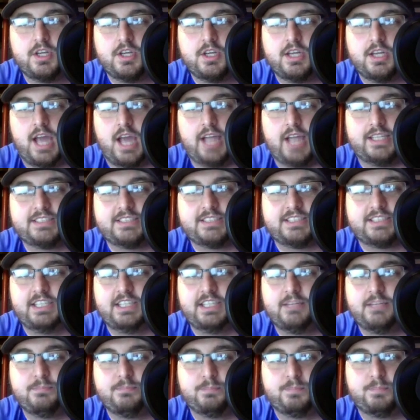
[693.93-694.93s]
I could see
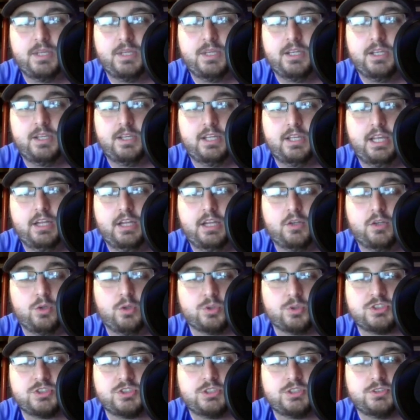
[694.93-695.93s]
him getting
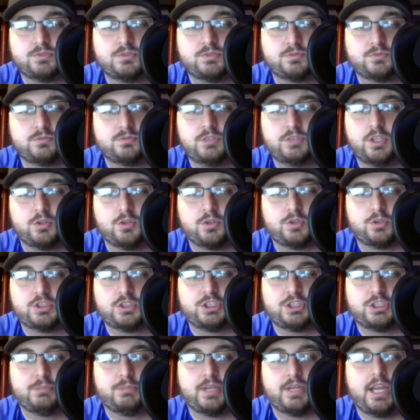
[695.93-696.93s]
close to
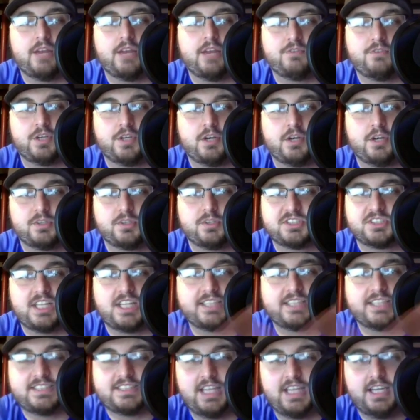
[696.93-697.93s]
Christian McCaffrey numbers.
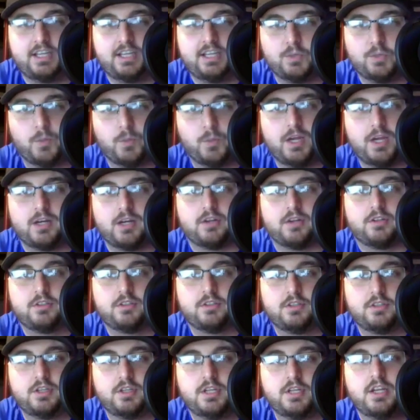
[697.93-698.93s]
Not saying he will.
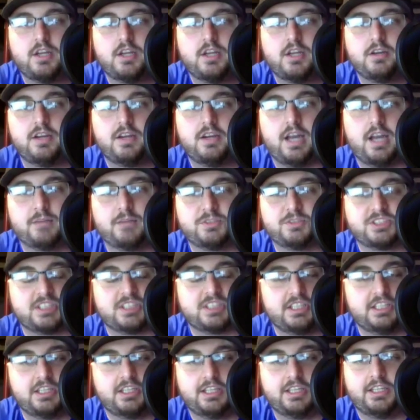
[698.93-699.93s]
I'm just
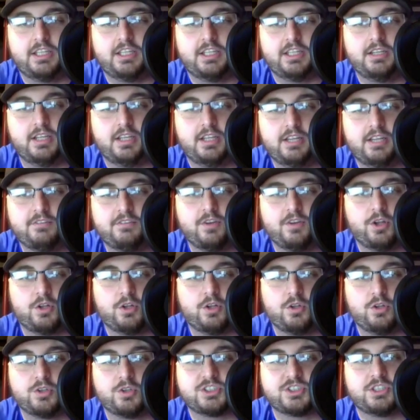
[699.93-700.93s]
saying he can get very
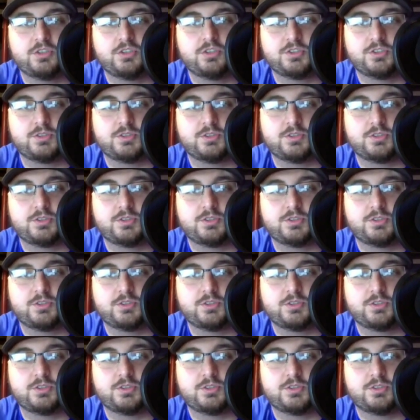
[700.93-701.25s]
close in those.